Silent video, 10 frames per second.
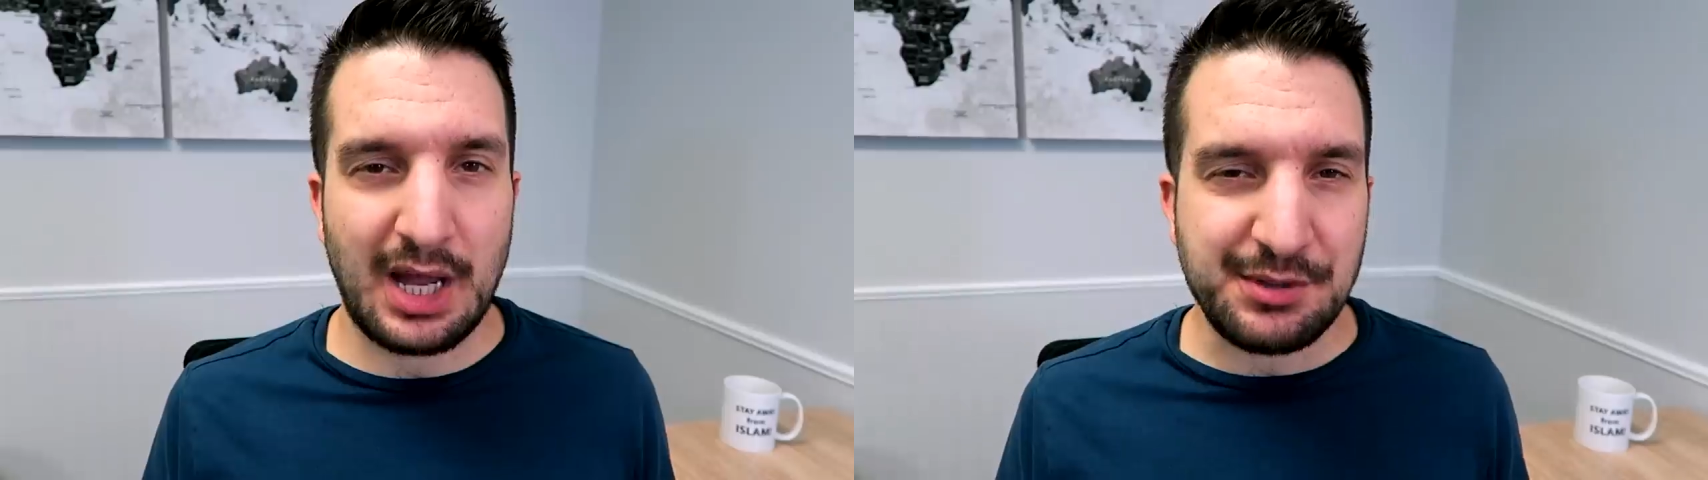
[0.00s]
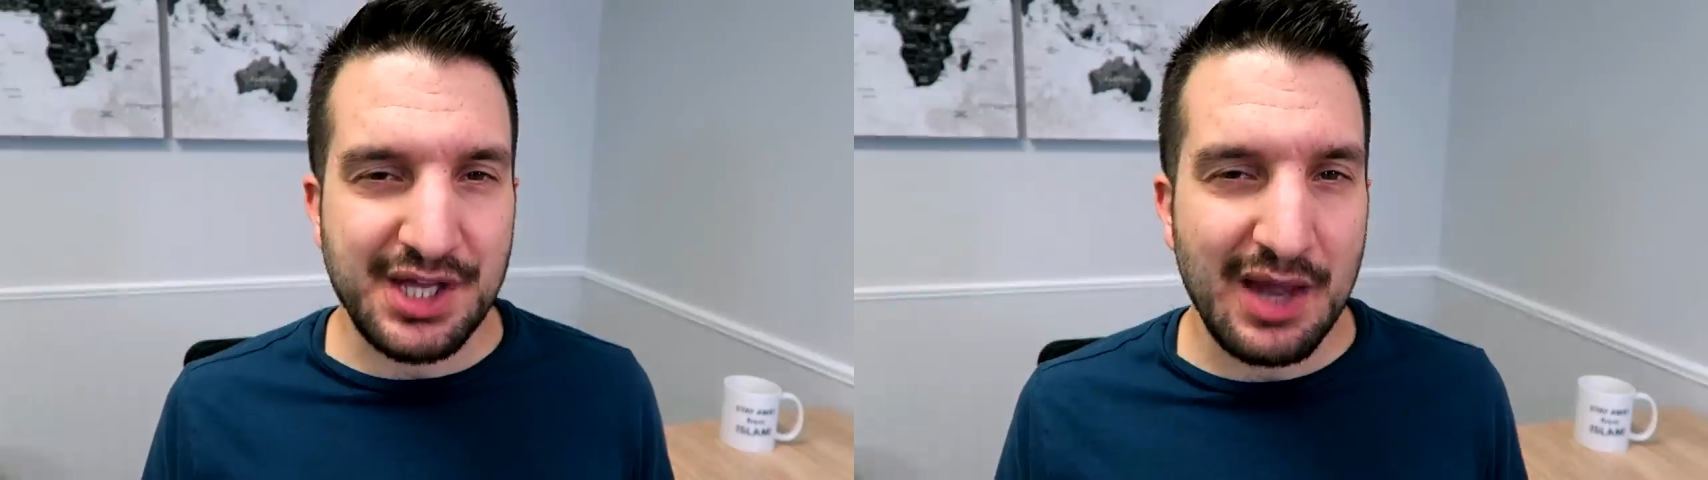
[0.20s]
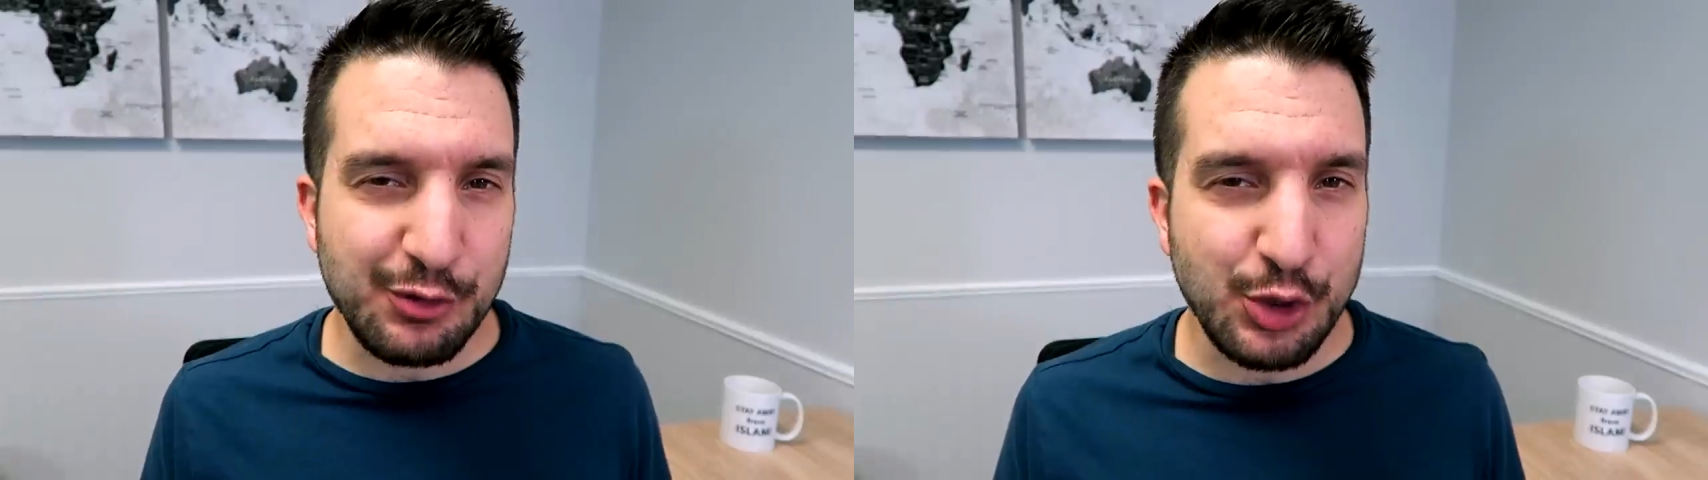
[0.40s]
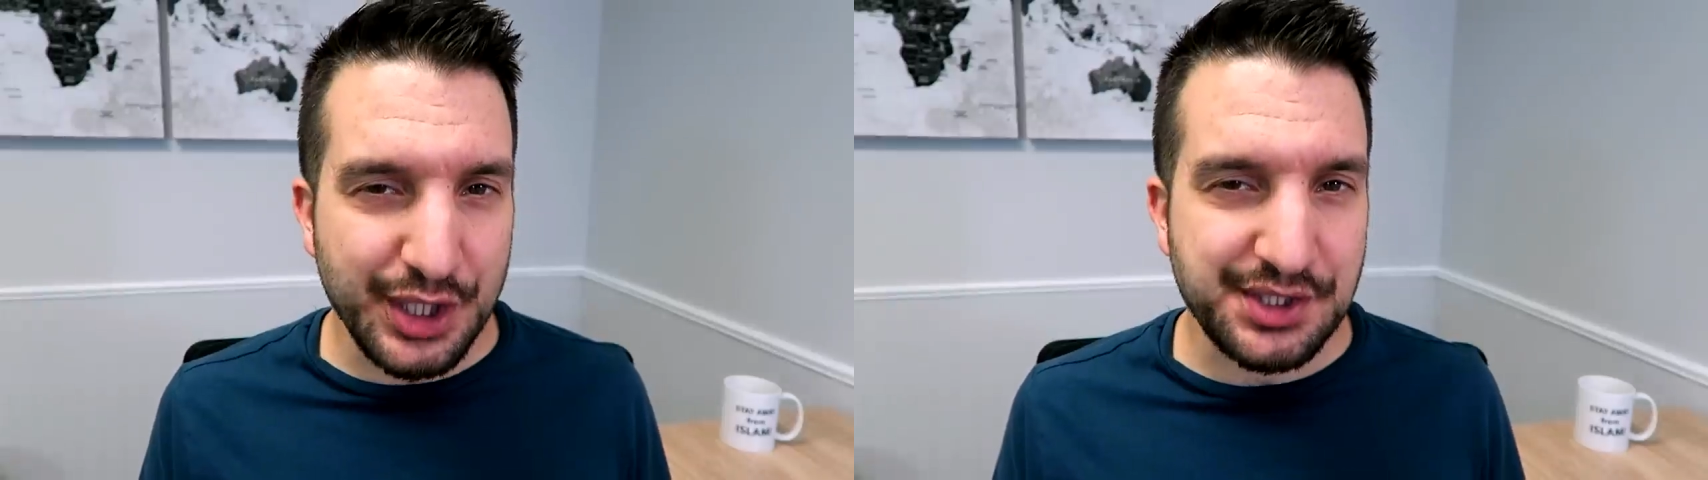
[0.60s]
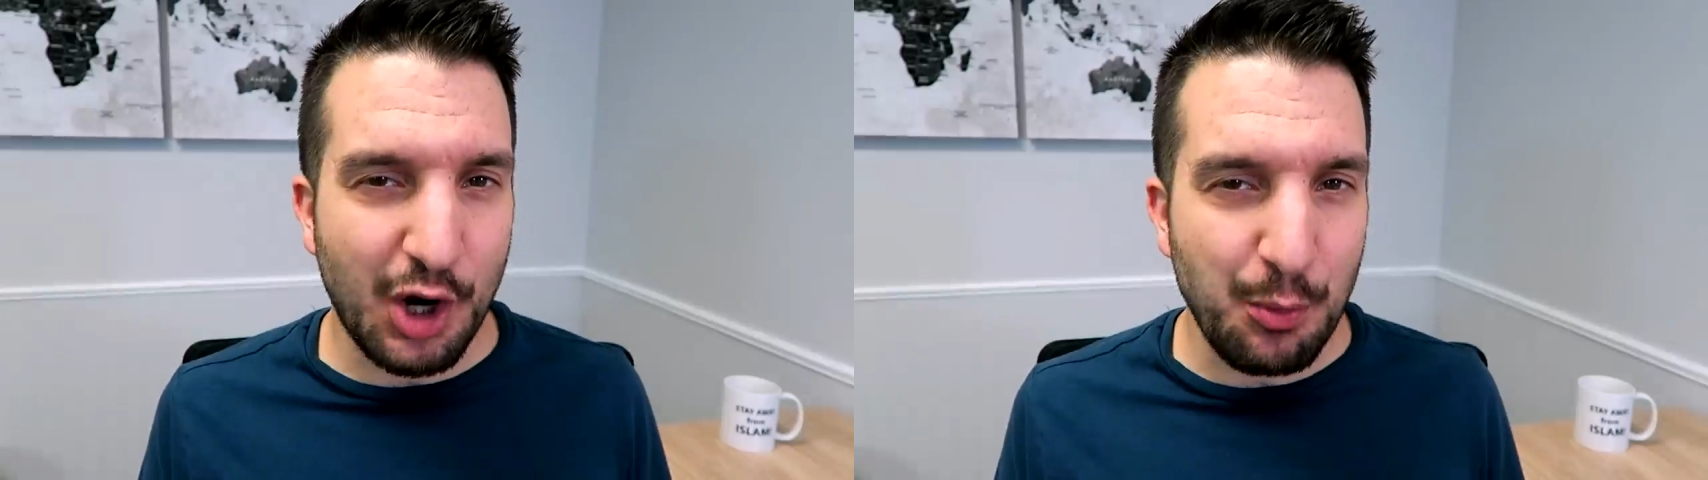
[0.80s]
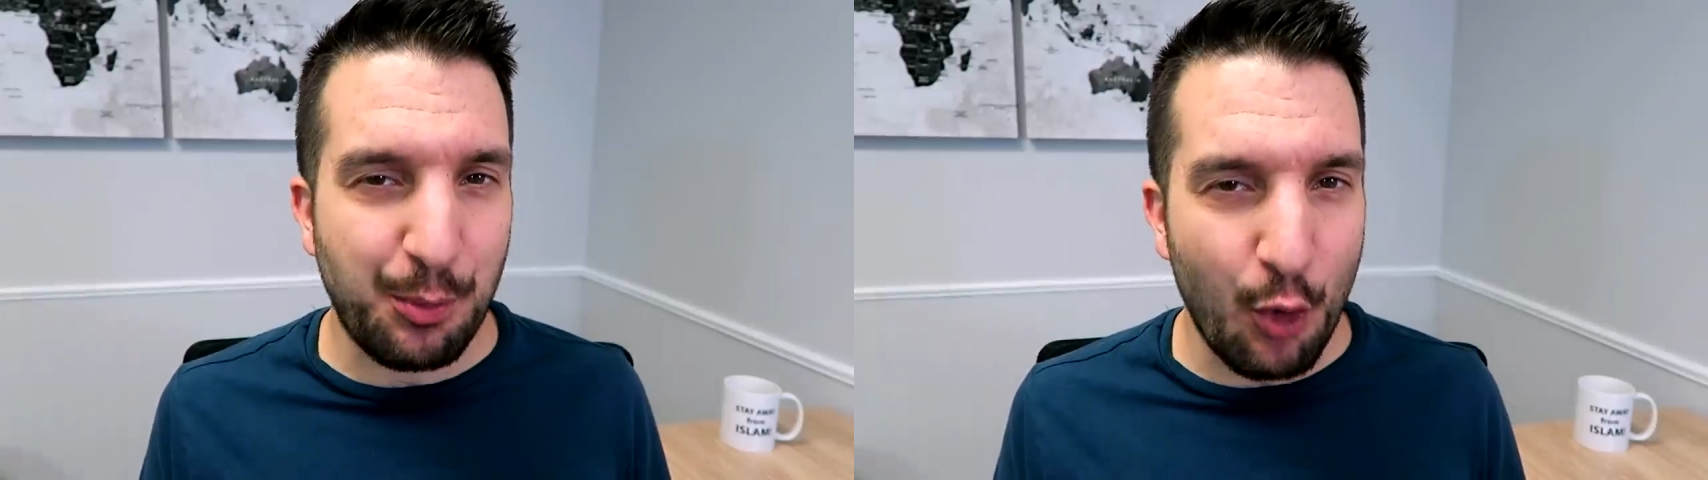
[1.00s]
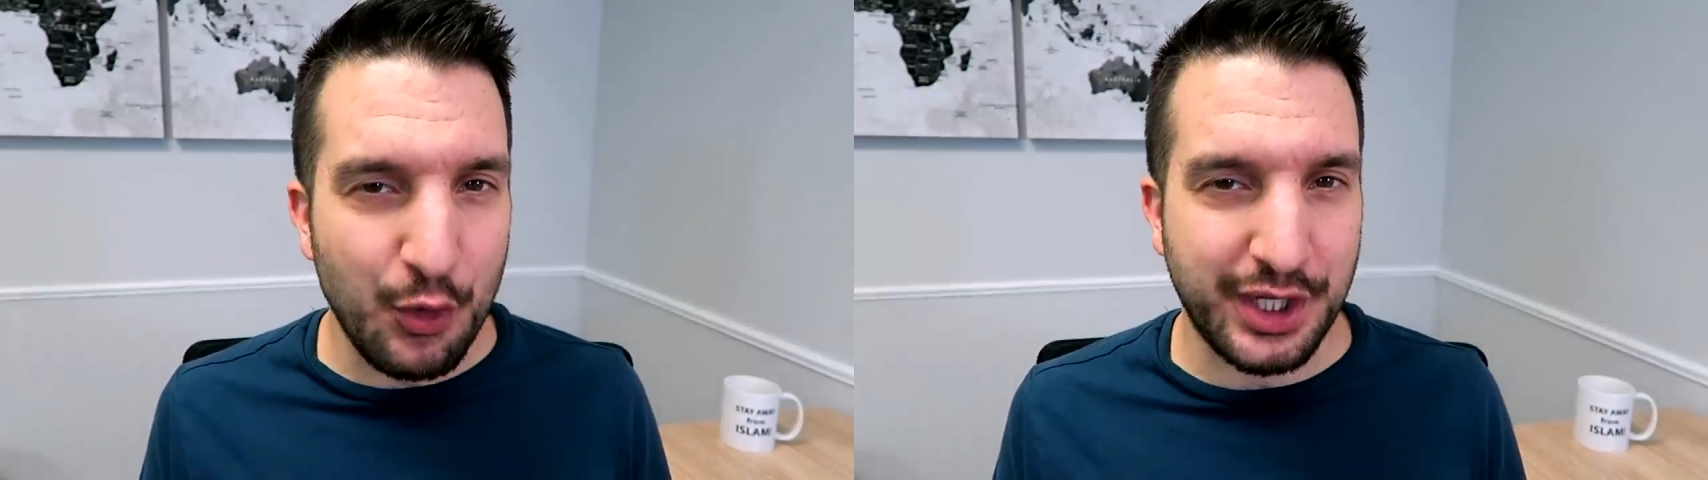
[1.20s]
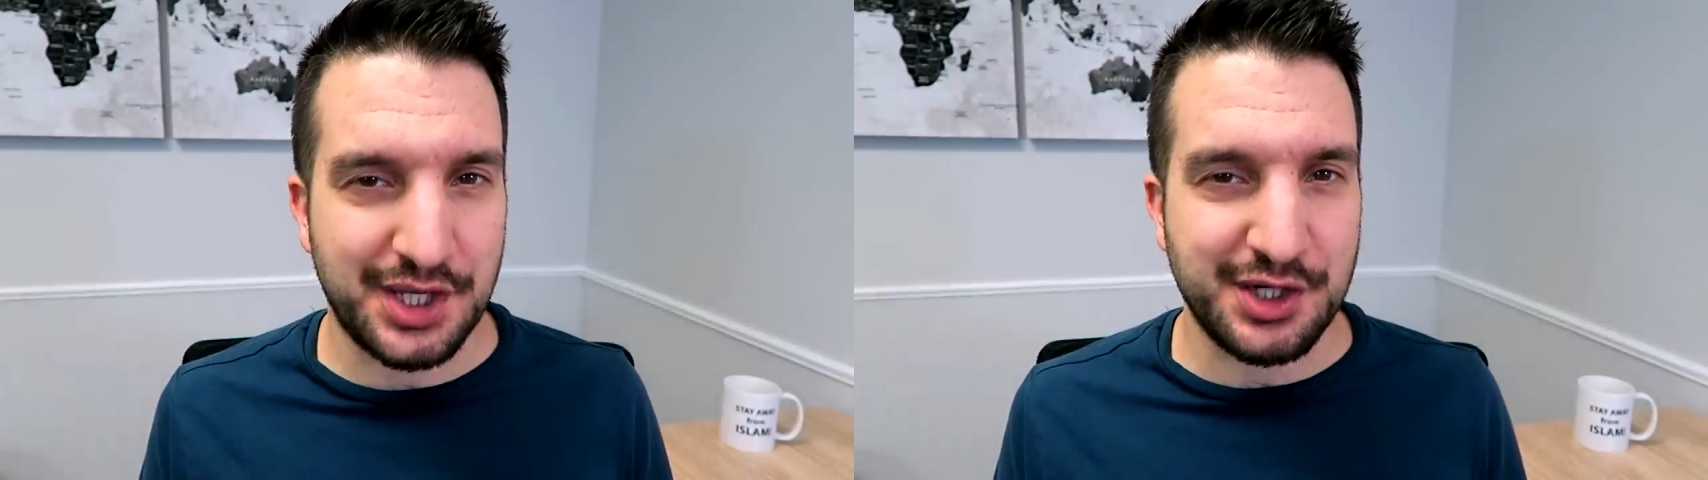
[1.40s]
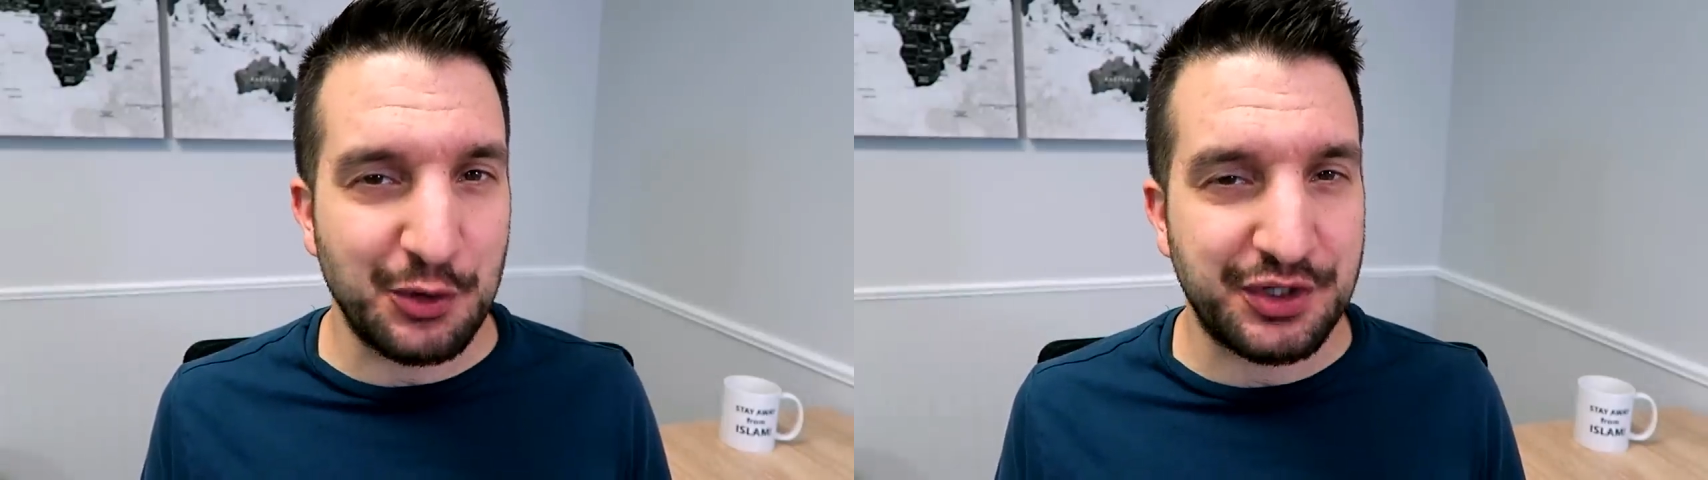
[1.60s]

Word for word: I mean, have a look at how boring and how